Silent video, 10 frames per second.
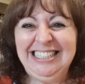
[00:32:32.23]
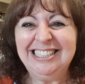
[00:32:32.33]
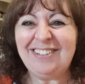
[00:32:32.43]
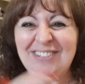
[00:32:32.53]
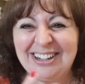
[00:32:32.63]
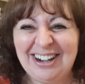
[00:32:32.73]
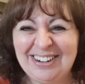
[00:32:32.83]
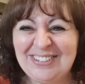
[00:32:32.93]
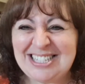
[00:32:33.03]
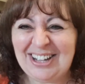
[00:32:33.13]
Different kind
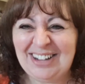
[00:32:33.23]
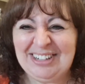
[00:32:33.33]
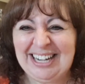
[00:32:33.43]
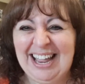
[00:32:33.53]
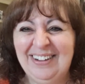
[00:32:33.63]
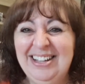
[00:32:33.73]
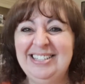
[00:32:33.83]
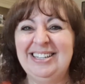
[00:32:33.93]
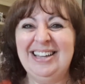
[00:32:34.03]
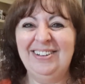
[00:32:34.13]
of excitement now.
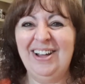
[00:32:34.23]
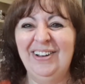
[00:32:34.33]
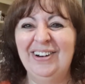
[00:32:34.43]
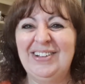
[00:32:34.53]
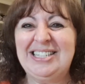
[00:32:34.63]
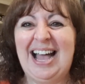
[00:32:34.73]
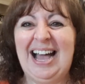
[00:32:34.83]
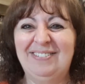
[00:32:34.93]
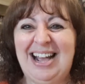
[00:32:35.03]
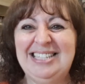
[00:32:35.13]
So now no longer is the
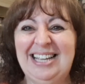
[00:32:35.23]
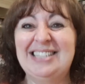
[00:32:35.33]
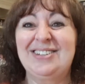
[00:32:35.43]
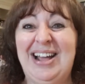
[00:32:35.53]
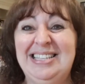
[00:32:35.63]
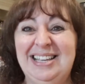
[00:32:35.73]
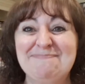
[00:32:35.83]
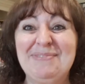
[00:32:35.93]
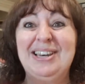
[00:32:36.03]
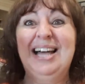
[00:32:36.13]
heart racing, it's
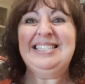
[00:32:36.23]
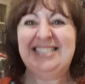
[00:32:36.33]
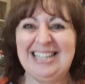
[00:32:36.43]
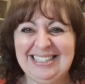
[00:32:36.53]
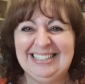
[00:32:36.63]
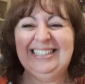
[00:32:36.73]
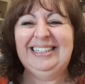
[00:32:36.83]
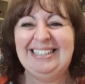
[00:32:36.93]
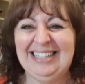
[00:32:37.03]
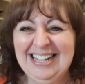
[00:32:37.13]
racing plus
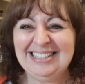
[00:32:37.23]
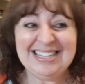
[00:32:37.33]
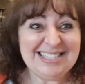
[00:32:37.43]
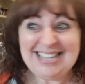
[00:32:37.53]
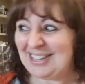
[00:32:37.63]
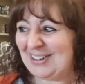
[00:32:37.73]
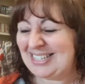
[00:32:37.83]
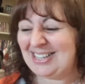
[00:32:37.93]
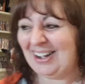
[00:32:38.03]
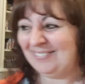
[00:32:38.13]
there's the other
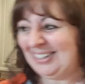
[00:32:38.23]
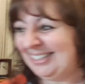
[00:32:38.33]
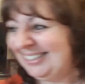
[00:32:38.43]
excitement.